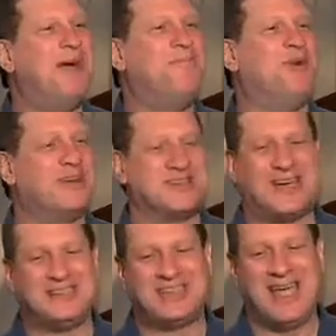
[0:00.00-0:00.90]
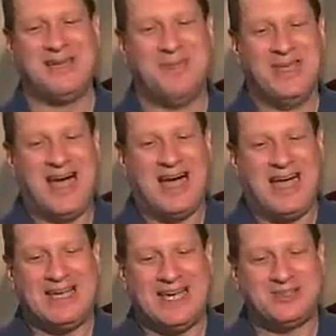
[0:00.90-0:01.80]
my book, as I say,
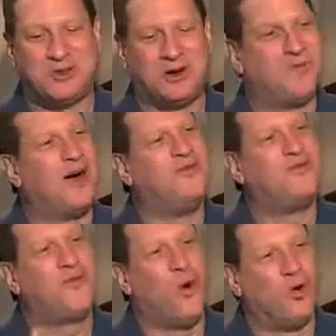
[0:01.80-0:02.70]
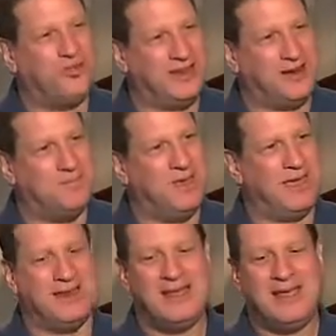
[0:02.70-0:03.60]
I sort of unfold it a
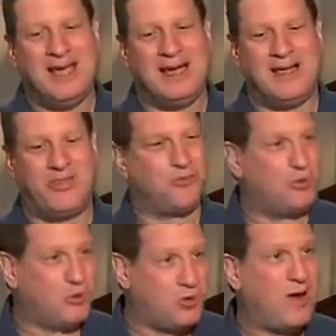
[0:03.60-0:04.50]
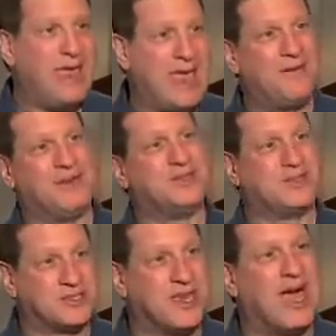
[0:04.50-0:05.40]
bit through Craig Evans,
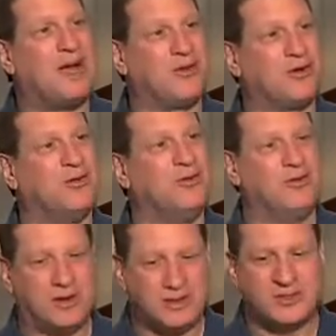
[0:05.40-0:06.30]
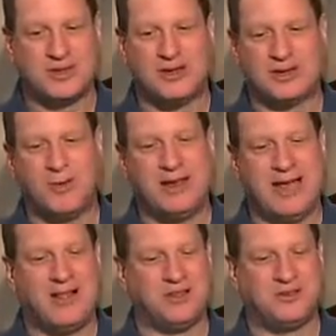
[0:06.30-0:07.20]
a scholar who is quite
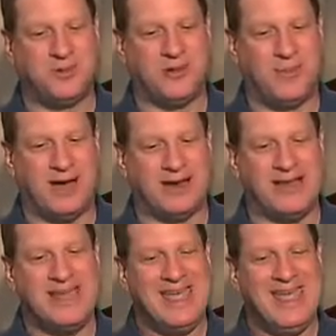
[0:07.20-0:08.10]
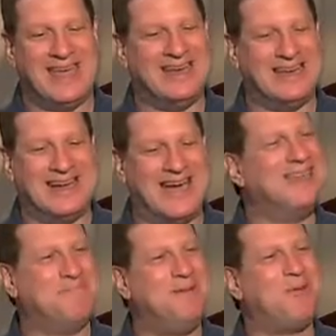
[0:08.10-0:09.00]
knowledgeable about it. And I
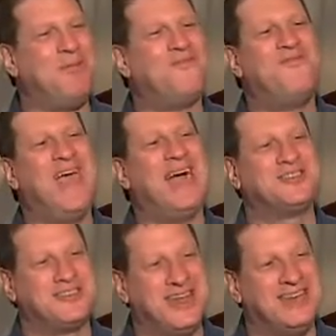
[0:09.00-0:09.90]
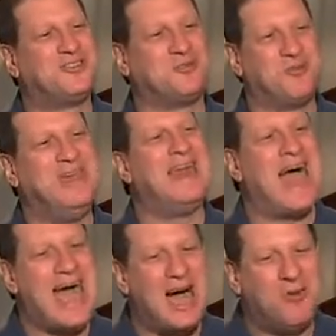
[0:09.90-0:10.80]
think people will be fascinated to read
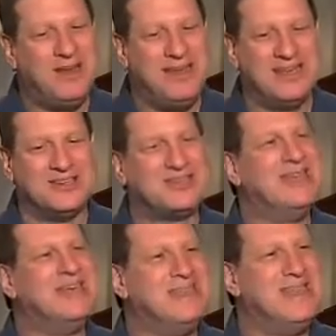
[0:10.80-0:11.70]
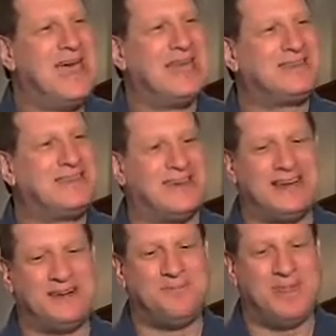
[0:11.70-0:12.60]
how it is that
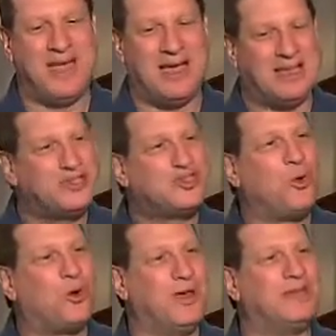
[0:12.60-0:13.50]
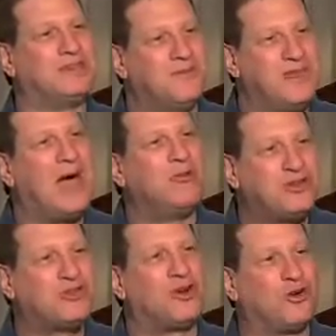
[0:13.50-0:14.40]
historians have now
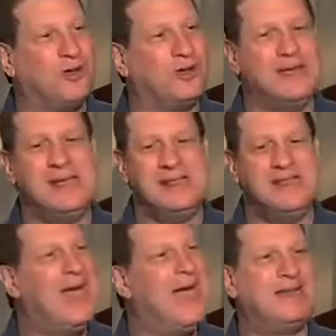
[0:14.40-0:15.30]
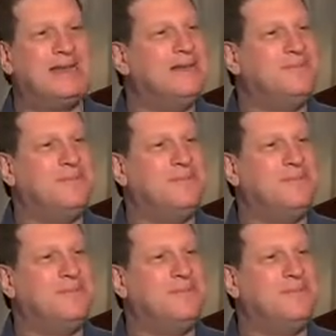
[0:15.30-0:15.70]
determined that,